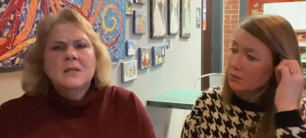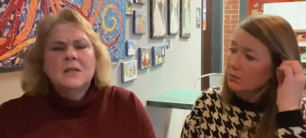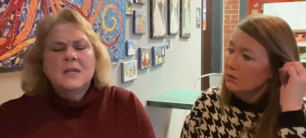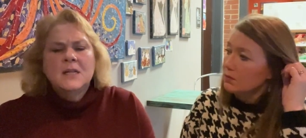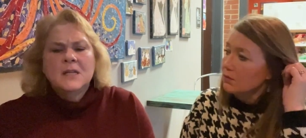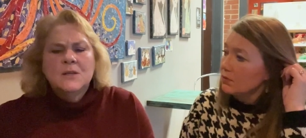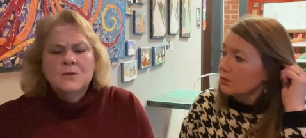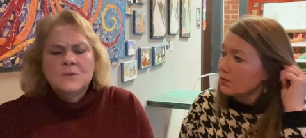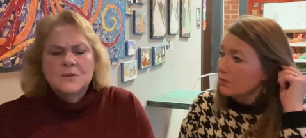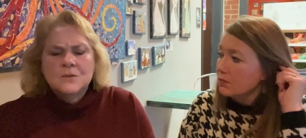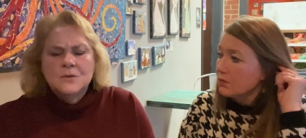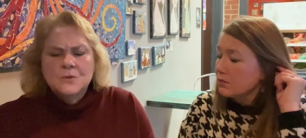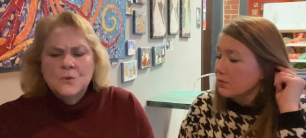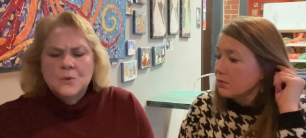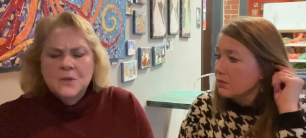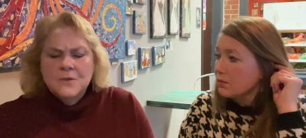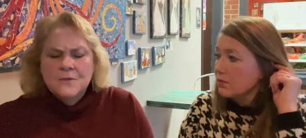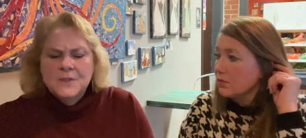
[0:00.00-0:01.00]
Speaker 1: it
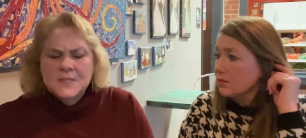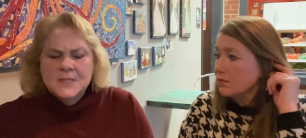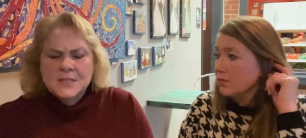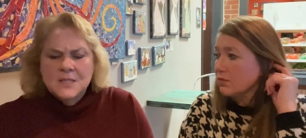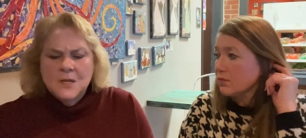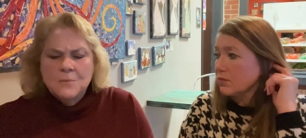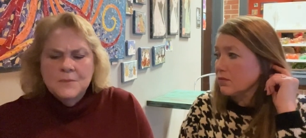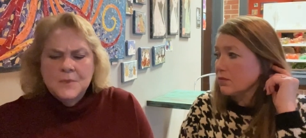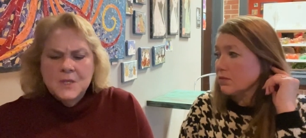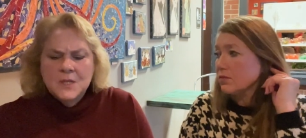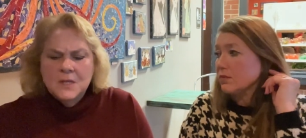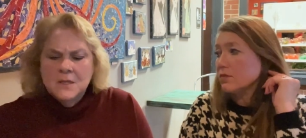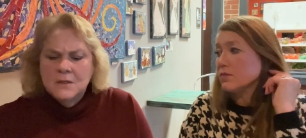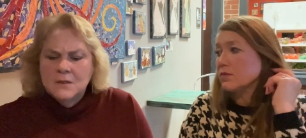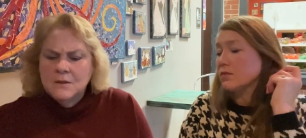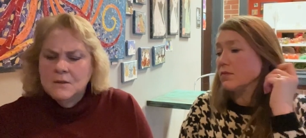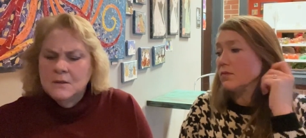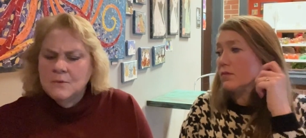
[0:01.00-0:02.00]
sort of is
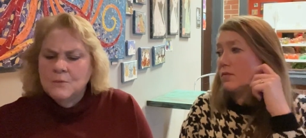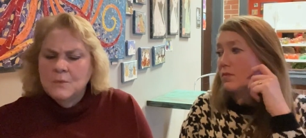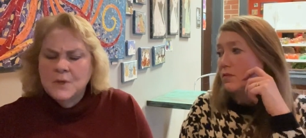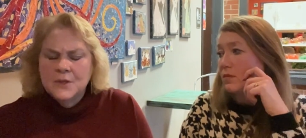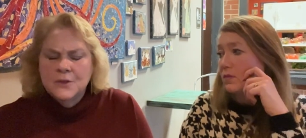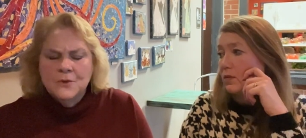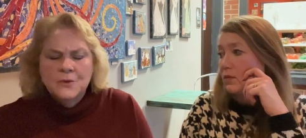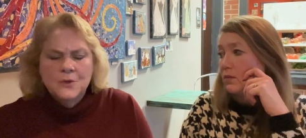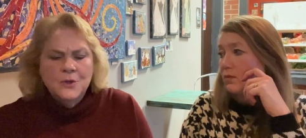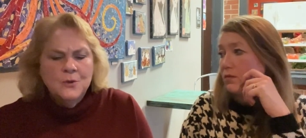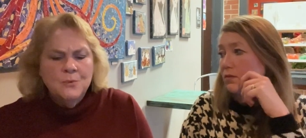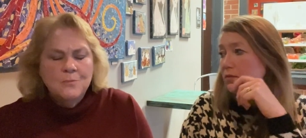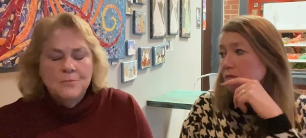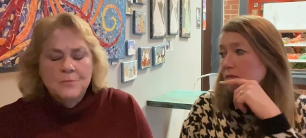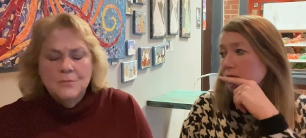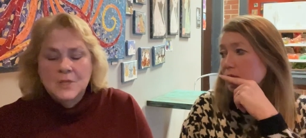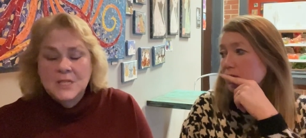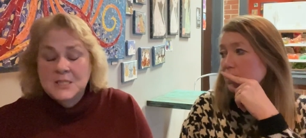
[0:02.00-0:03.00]
something whether you're
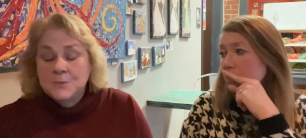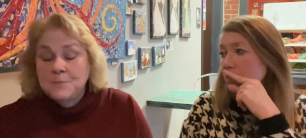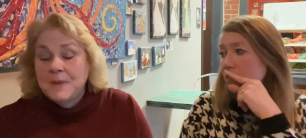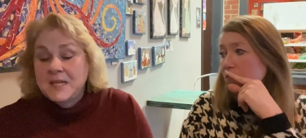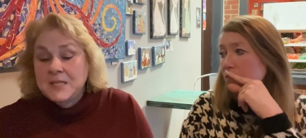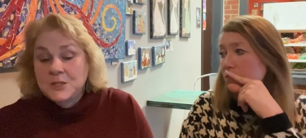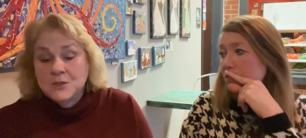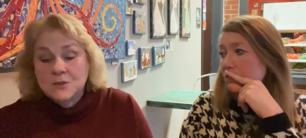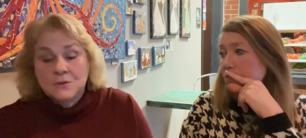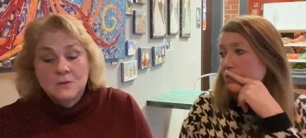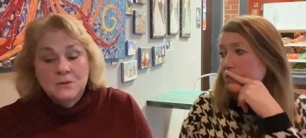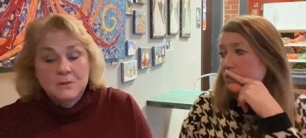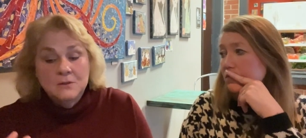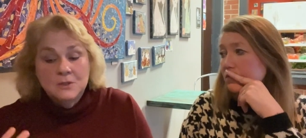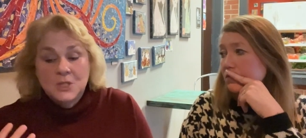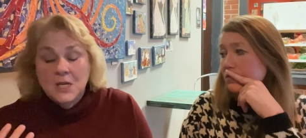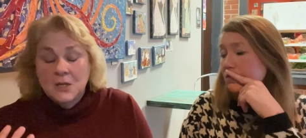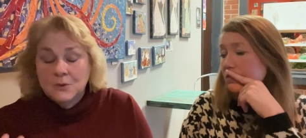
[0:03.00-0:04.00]
it's based on
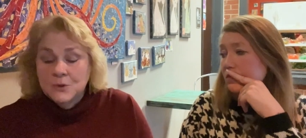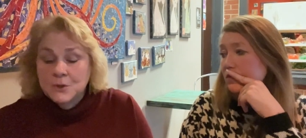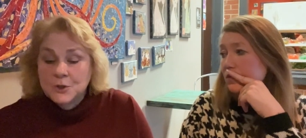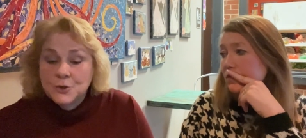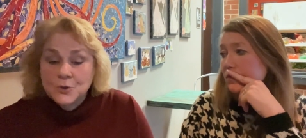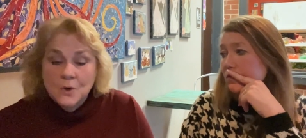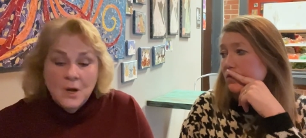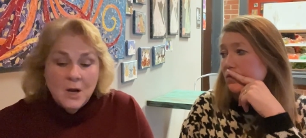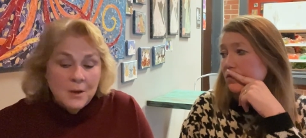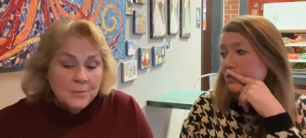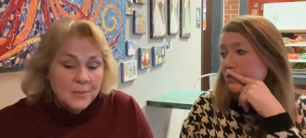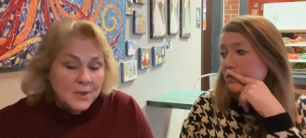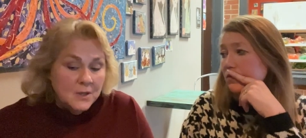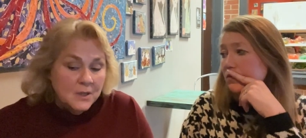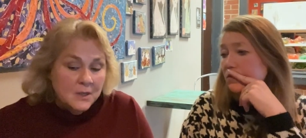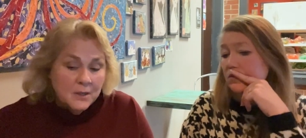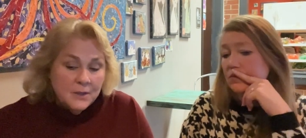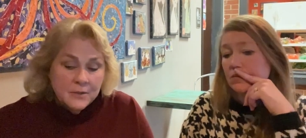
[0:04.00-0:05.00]
childhood
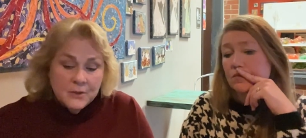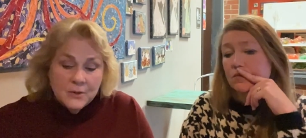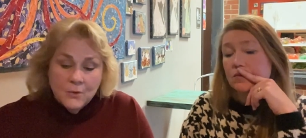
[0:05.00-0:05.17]
trauma